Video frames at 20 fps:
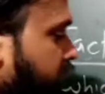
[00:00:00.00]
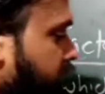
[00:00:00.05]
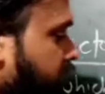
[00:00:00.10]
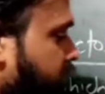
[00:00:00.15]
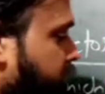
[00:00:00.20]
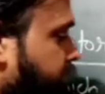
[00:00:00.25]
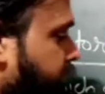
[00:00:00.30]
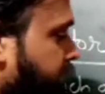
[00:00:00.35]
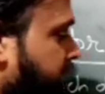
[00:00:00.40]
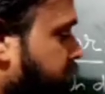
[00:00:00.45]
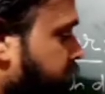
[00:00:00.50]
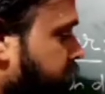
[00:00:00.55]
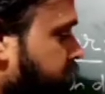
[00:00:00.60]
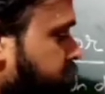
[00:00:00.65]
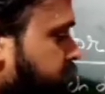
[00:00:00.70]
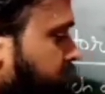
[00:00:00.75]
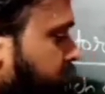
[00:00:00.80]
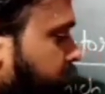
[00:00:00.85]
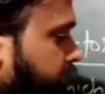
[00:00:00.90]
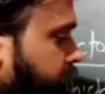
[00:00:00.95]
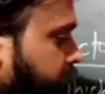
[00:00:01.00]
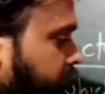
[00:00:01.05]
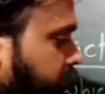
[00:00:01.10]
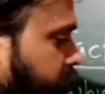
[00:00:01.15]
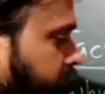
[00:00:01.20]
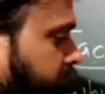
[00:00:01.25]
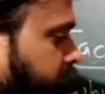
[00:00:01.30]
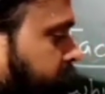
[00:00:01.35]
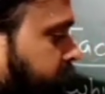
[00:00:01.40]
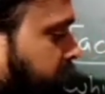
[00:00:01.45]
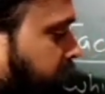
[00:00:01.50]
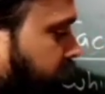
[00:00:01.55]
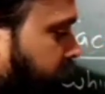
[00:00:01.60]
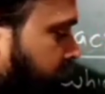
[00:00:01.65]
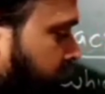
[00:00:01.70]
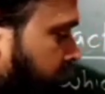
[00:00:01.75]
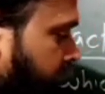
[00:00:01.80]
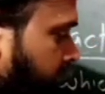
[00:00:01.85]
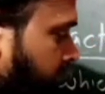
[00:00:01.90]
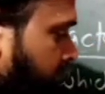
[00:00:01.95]
the factors of 10.
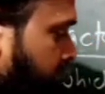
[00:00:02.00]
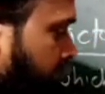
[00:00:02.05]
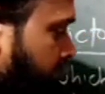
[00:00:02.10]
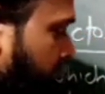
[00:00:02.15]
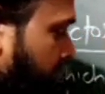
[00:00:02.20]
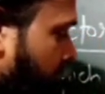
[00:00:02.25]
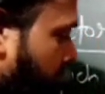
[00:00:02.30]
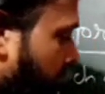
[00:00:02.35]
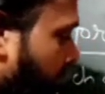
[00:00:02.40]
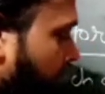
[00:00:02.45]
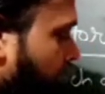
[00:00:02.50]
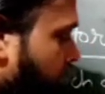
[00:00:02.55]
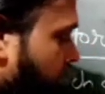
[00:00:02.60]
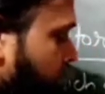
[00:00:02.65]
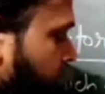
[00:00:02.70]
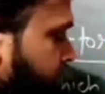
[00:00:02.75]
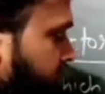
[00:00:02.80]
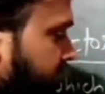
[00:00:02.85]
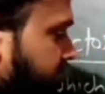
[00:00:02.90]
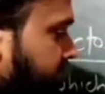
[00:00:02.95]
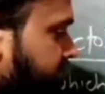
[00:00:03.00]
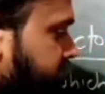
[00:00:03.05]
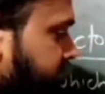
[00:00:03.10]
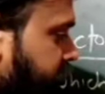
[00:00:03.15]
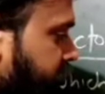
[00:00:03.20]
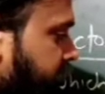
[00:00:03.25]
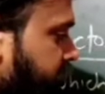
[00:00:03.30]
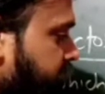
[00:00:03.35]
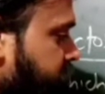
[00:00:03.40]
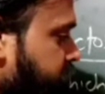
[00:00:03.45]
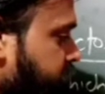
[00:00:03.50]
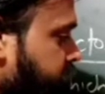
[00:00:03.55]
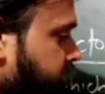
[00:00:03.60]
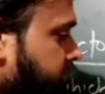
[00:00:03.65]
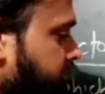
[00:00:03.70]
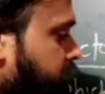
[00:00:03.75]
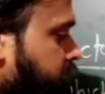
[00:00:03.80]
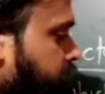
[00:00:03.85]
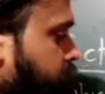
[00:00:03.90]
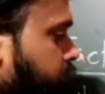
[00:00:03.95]
How we can say this
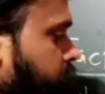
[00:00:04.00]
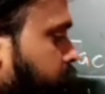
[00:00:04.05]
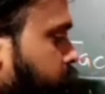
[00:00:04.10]
one?